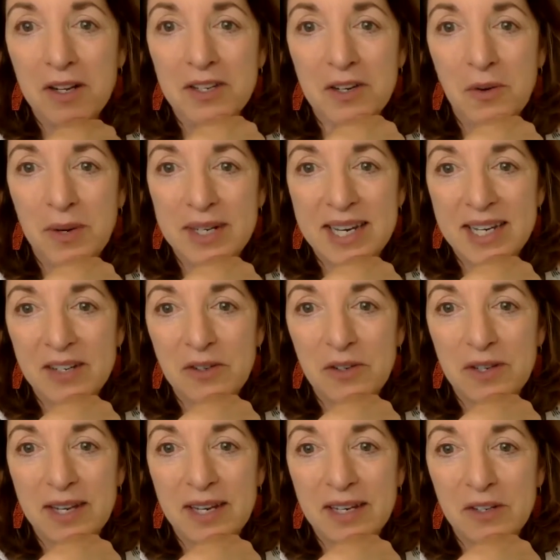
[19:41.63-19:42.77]
so you don't want to take
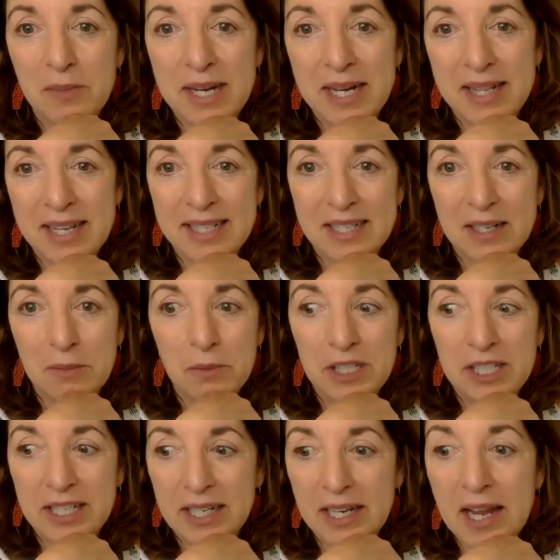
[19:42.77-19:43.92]
too many things that are
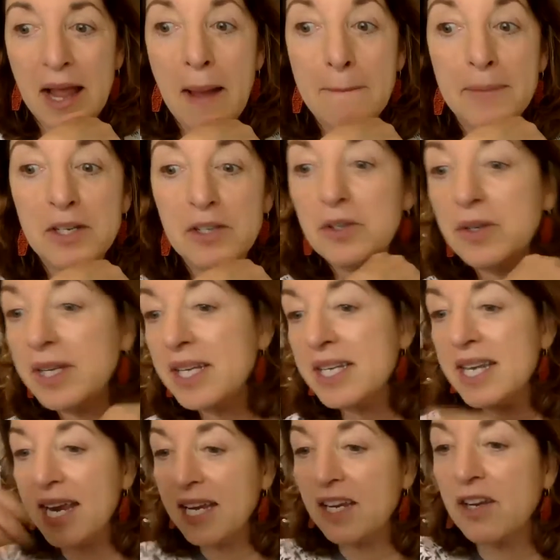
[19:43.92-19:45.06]
mushy. But you can
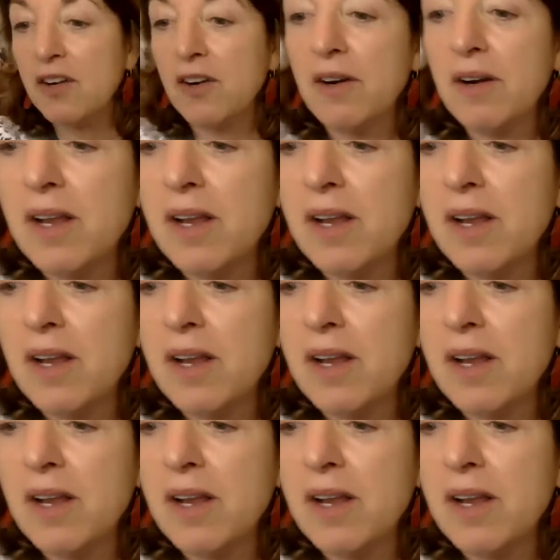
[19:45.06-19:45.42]
take your